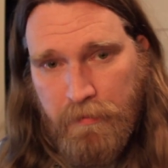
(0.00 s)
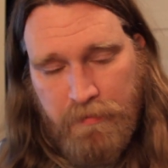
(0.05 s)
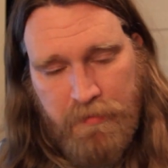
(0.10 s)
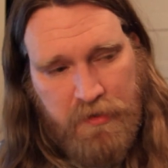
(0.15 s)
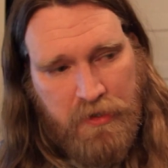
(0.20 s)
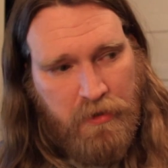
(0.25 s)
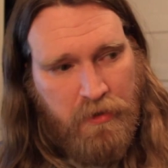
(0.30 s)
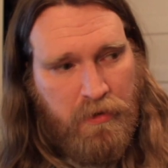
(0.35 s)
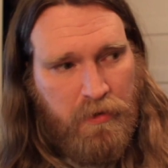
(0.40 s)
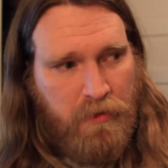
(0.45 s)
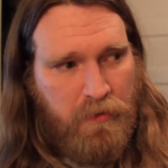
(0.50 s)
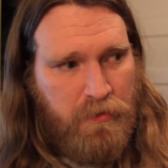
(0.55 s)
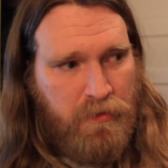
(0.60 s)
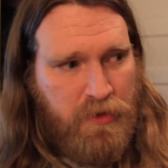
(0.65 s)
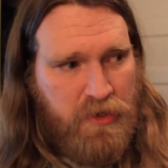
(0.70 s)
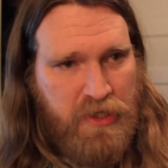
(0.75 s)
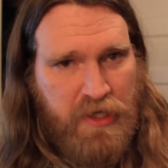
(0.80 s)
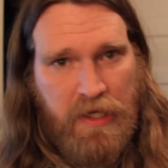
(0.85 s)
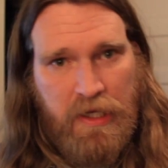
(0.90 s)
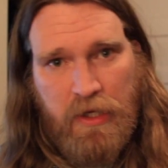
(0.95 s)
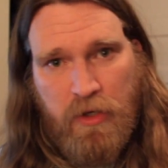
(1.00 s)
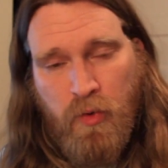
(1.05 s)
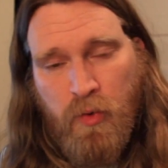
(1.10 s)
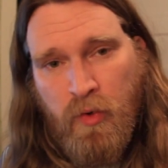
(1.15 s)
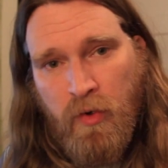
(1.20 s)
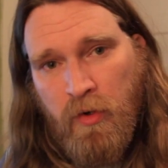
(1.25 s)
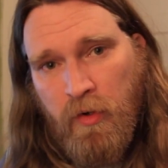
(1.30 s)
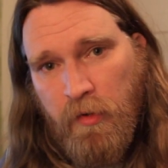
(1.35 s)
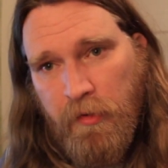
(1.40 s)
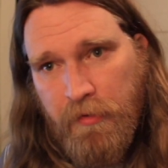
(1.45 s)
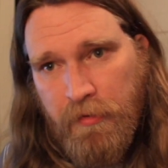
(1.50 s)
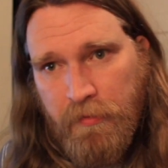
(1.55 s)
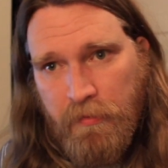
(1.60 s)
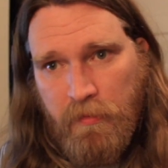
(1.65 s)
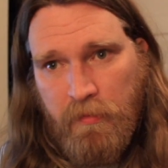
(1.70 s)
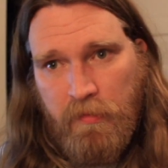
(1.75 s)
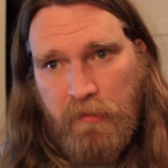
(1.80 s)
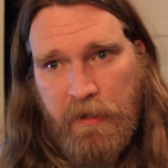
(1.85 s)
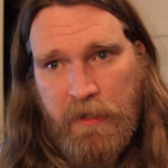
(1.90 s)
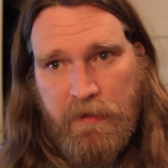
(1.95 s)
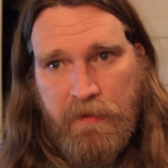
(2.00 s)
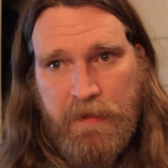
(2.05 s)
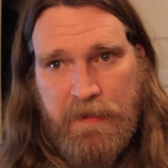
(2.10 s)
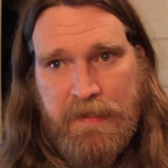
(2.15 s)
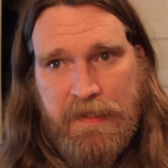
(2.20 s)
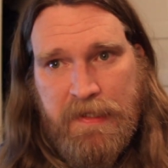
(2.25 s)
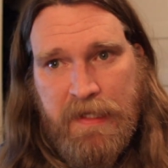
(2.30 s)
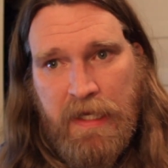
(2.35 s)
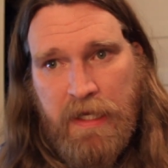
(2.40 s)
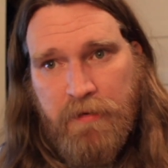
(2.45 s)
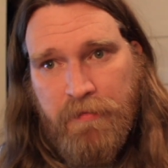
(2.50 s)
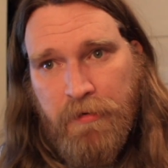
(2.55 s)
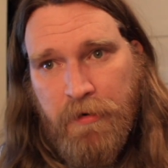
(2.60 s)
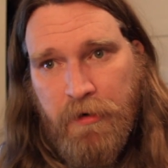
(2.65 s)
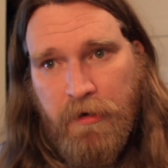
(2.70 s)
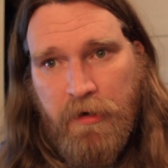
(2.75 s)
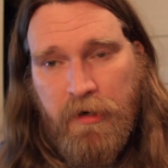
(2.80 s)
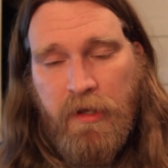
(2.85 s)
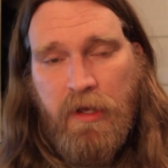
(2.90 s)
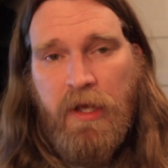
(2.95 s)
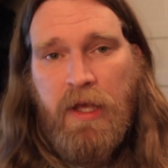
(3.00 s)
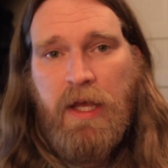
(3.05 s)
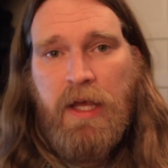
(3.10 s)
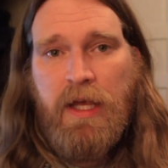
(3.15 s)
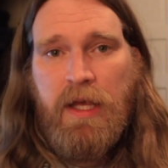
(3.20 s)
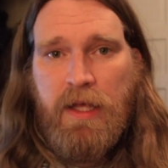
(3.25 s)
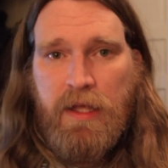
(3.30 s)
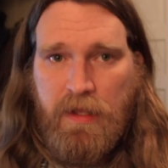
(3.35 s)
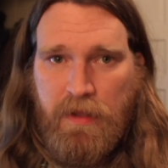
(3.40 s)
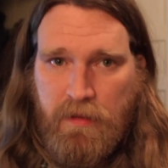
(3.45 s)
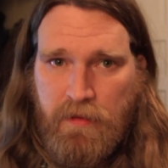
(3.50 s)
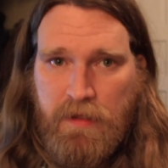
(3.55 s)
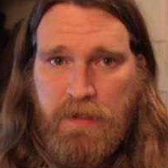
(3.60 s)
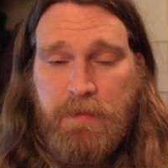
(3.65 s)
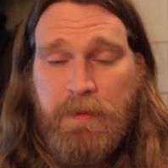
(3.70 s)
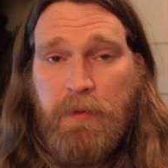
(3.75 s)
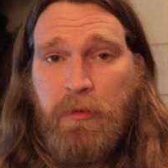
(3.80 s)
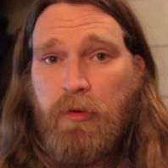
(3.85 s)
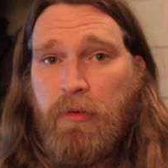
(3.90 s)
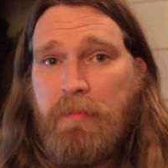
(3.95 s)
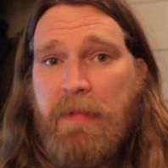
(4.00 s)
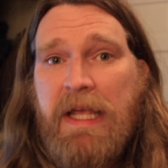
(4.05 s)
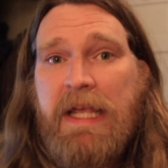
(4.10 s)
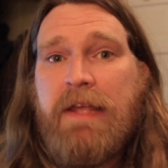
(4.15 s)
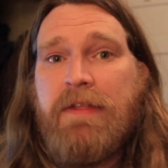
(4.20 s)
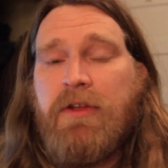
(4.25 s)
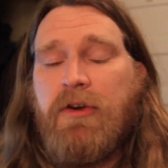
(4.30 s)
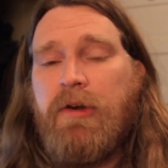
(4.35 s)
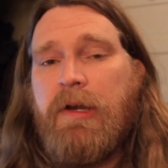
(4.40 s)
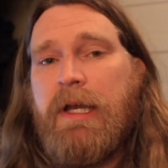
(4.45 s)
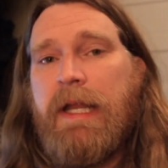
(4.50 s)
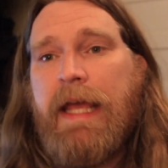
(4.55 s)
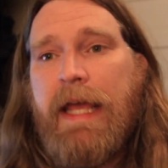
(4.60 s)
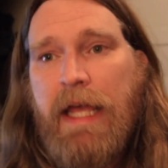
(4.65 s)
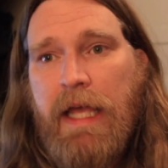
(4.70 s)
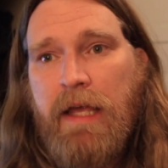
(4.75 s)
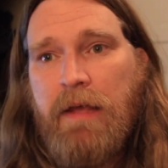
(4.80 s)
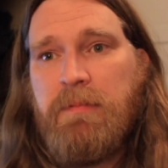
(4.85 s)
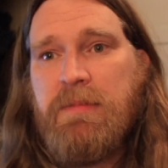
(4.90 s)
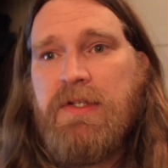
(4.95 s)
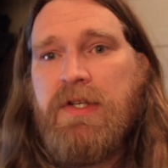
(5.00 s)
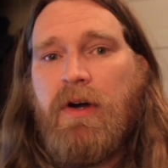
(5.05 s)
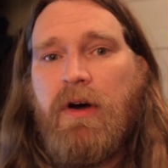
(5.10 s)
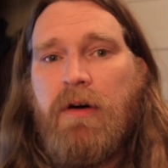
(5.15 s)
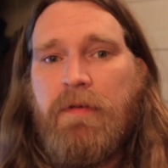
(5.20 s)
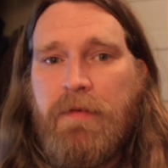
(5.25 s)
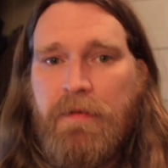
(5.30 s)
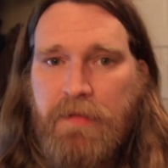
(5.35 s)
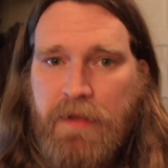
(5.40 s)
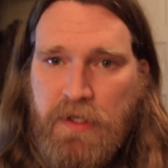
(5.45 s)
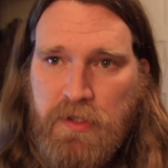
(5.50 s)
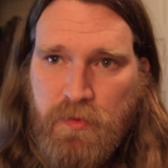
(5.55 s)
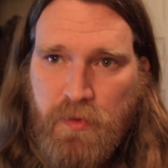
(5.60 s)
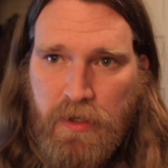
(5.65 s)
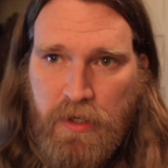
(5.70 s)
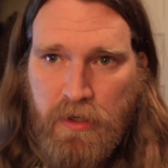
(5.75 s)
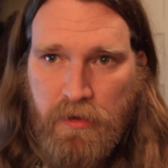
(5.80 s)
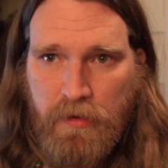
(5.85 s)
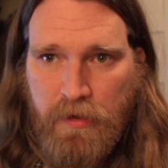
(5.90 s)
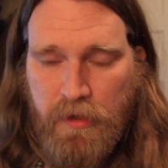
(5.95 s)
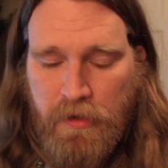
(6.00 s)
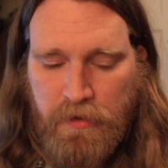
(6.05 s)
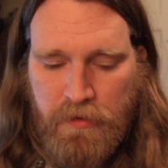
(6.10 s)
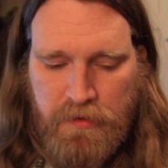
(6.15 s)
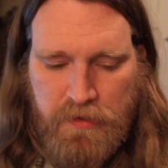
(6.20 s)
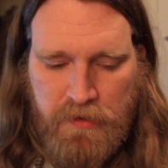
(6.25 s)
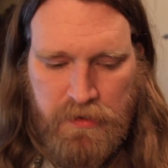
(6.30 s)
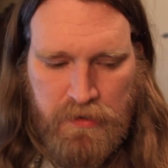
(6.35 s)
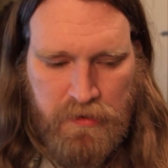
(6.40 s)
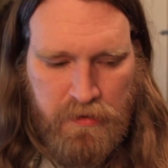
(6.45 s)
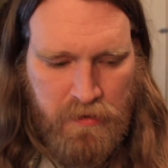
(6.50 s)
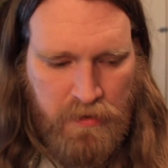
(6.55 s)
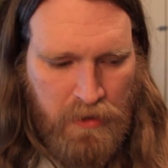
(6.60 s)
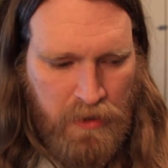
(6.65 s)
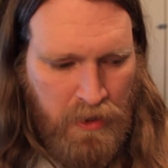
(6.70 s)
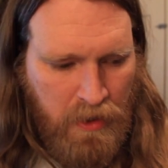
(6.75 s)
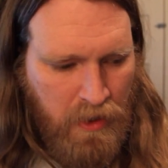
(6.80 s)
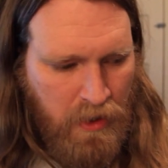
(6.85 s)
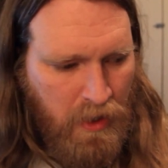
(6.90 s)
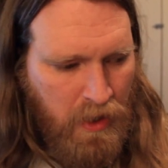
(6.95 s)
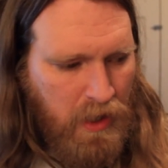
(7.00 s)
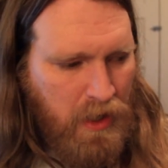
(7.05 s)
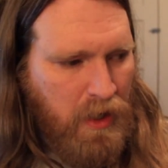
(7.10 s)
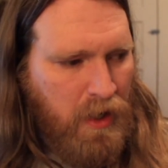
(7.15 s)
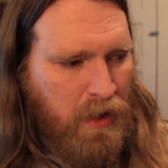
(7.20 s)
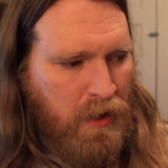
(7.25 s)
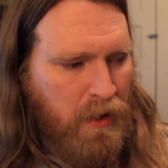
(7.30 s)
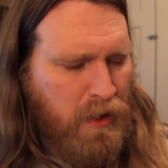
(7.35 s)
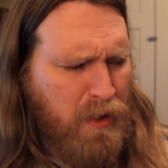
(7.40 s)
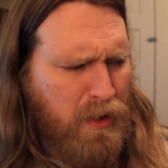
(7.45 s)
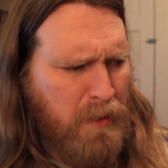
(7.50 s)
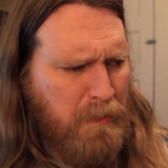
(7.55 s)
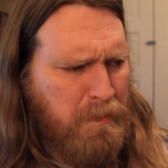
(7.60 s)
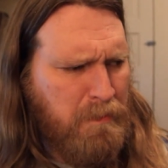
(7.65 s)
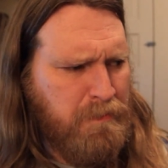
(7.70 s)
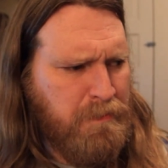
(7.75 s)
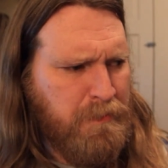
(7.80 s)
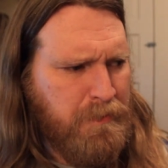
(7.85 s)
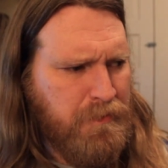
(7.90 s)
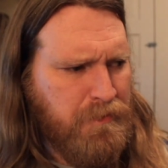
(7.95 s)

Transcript: So Jay Gould, Leland Stanford, these people are making their names off of these railroads in